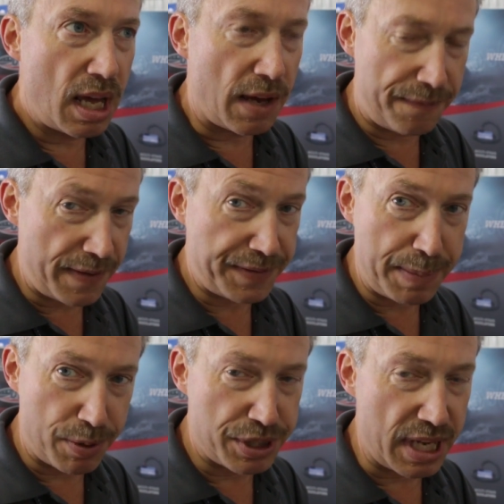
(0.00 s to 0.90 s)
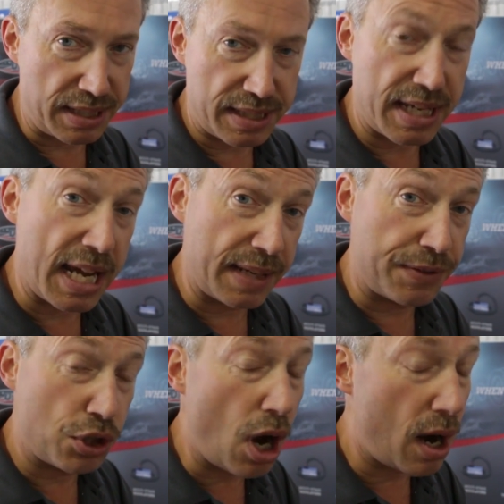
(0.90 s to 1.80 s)
a 50% state of
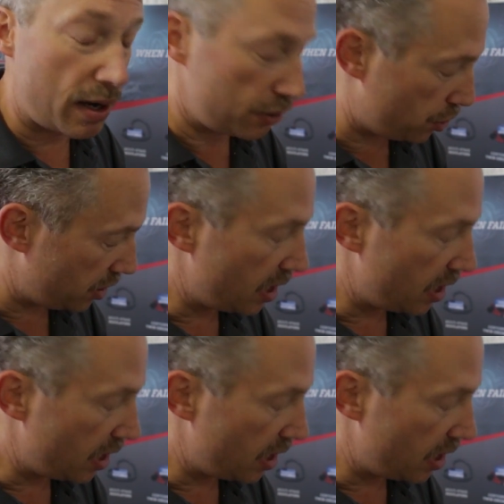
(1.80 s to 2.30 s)
charge,